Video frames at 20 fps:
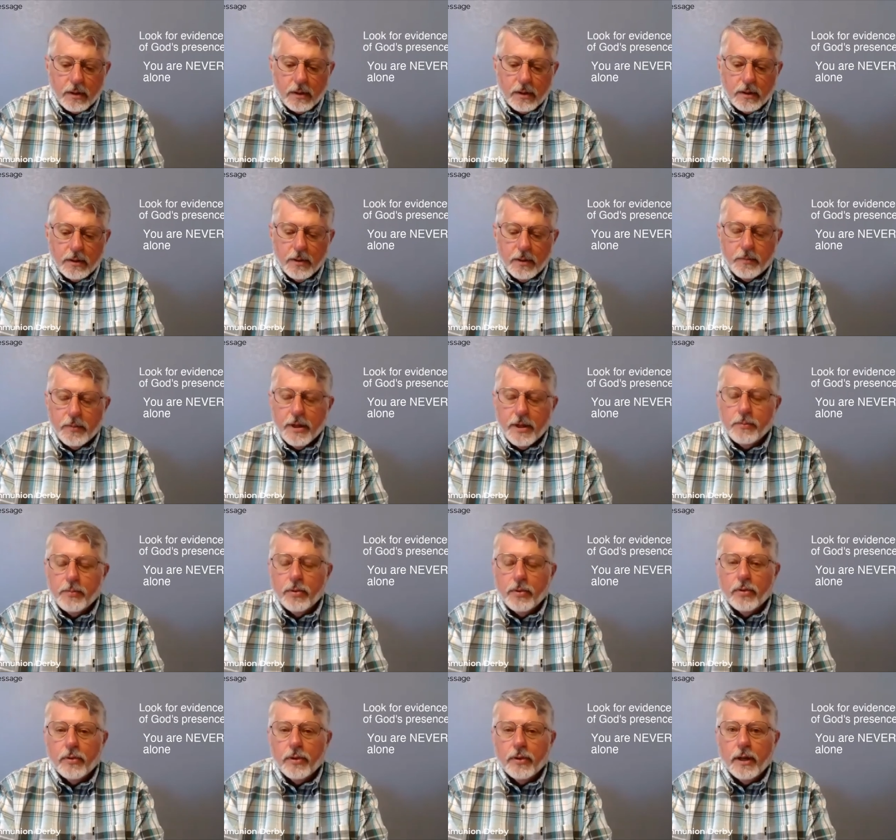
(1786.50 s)
the
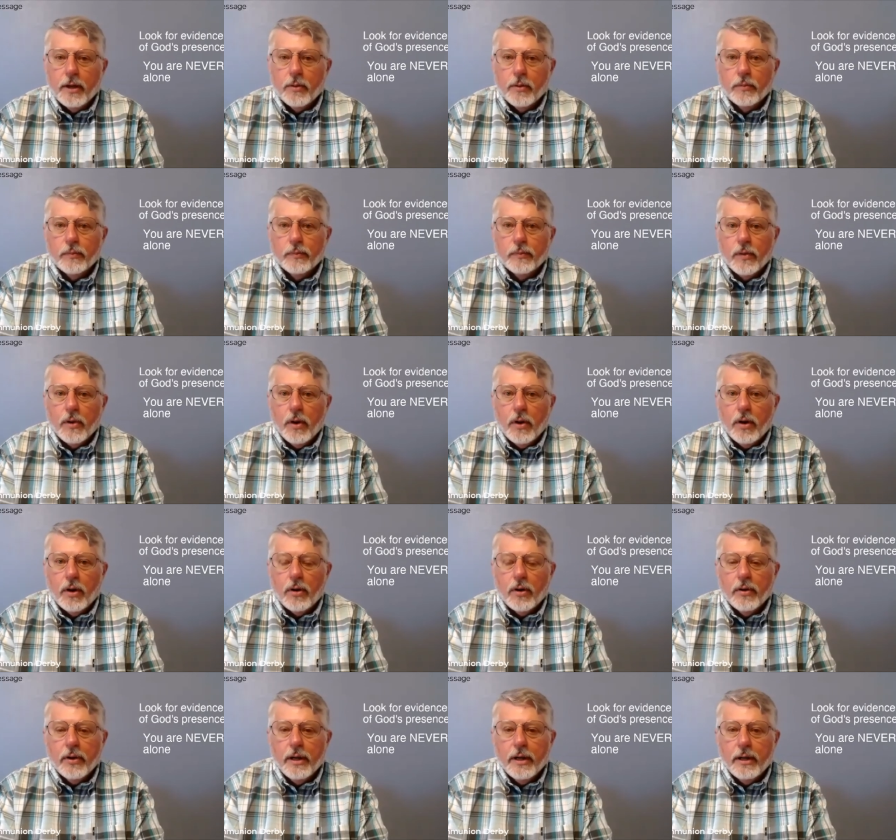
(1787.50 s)
people that are
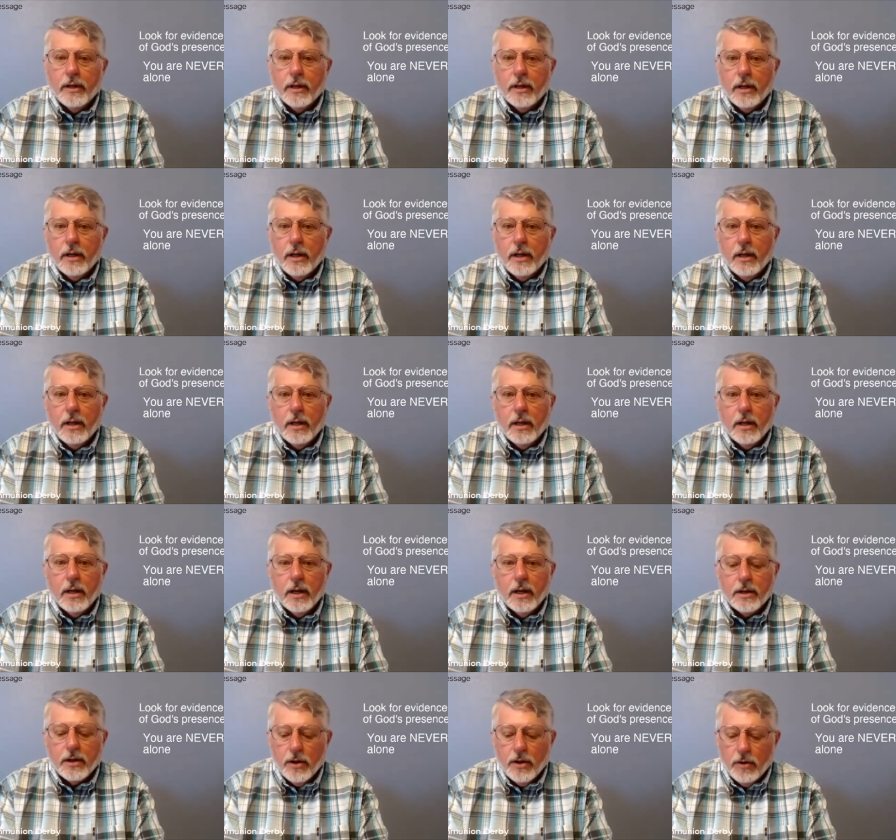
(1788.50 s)
in a, a
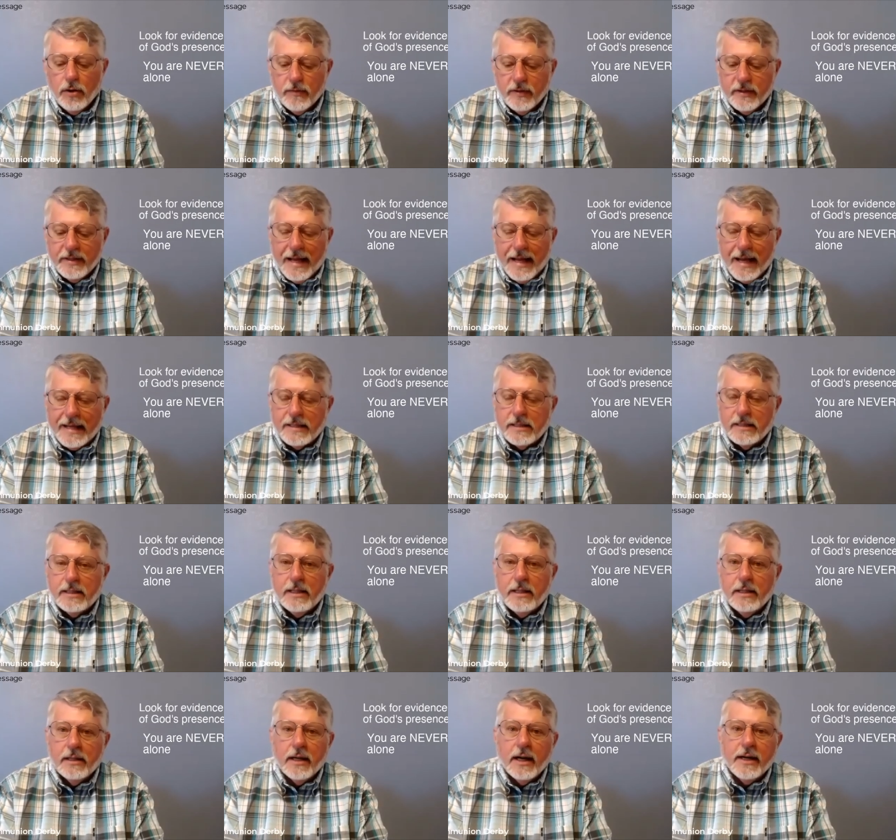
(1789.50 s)
COVID
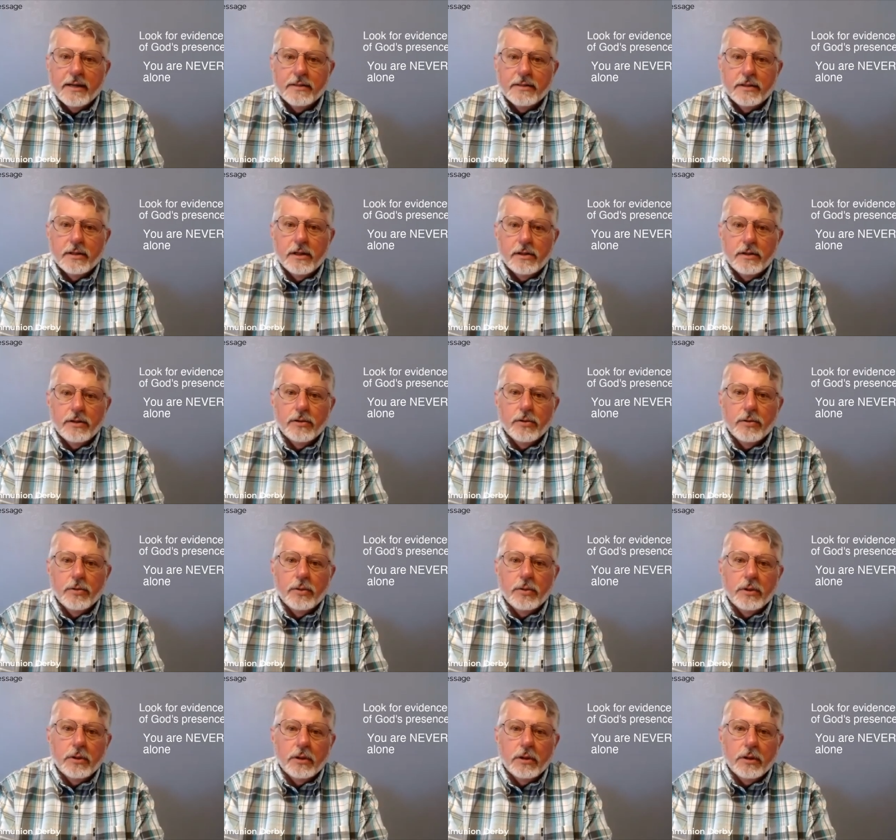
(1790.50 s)
nineteen I C U
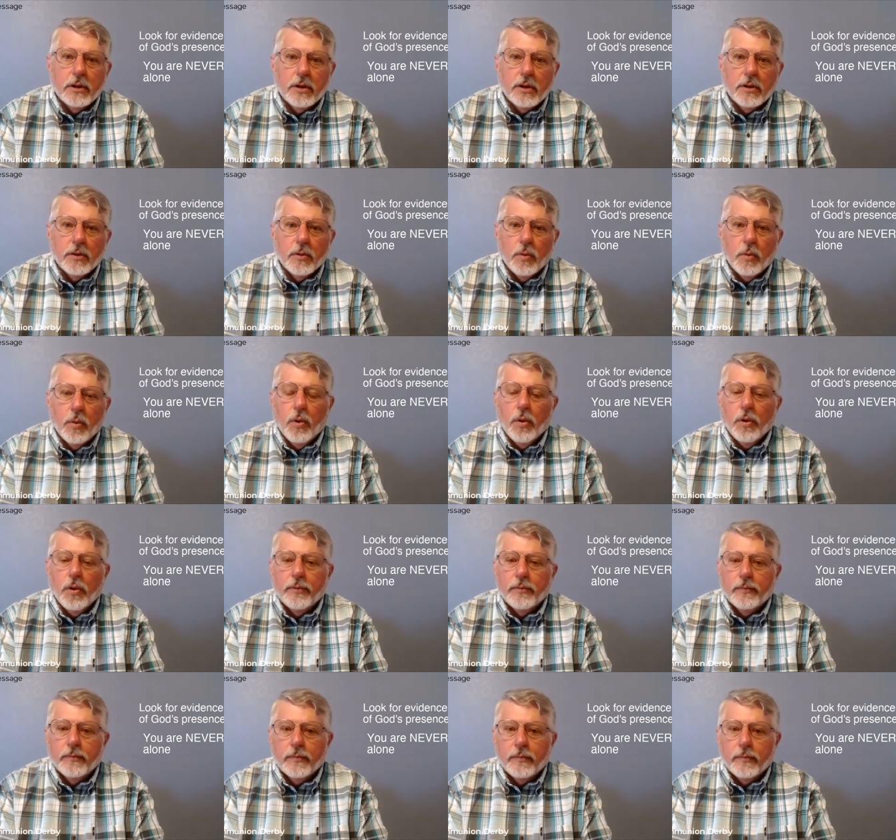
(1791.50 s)
ward.
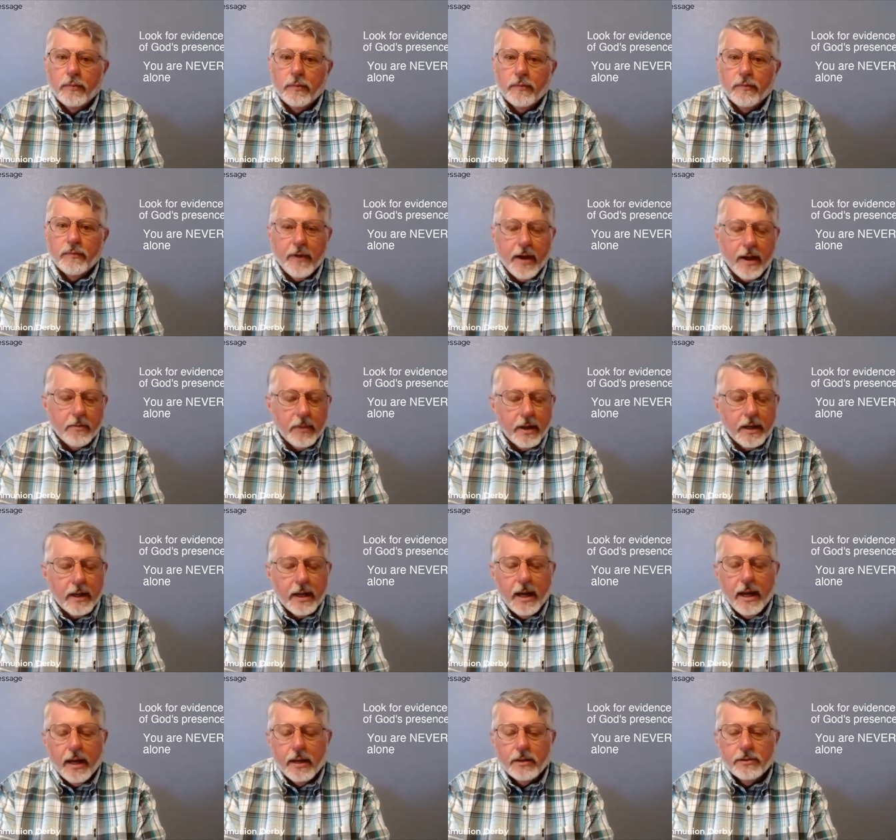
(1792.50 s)
Family
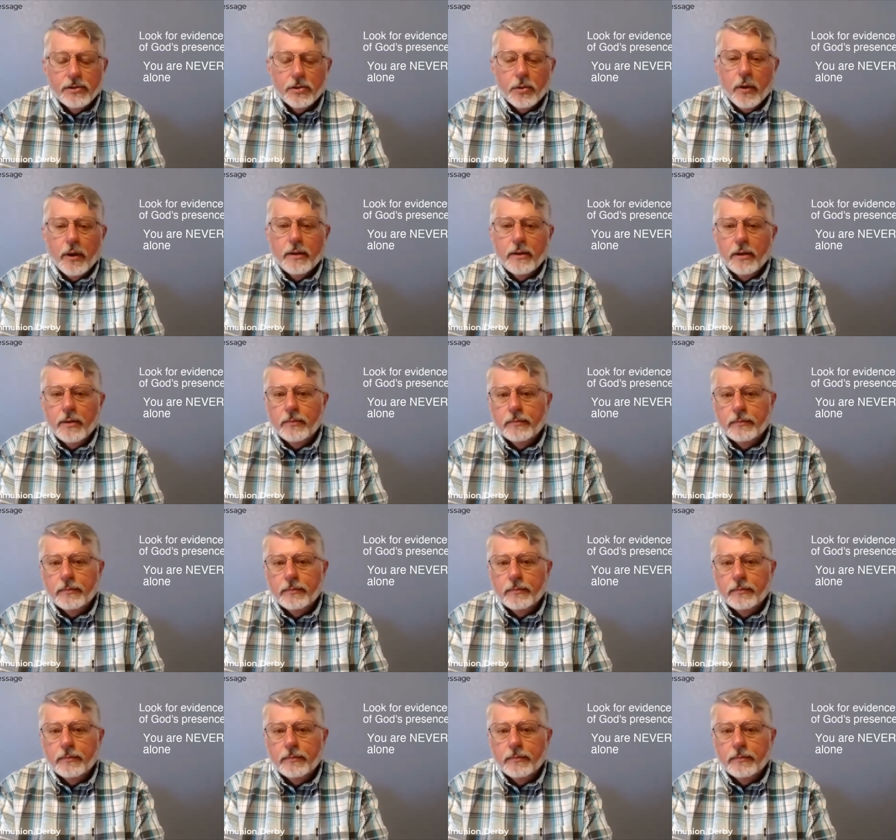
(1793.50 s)
can't join them.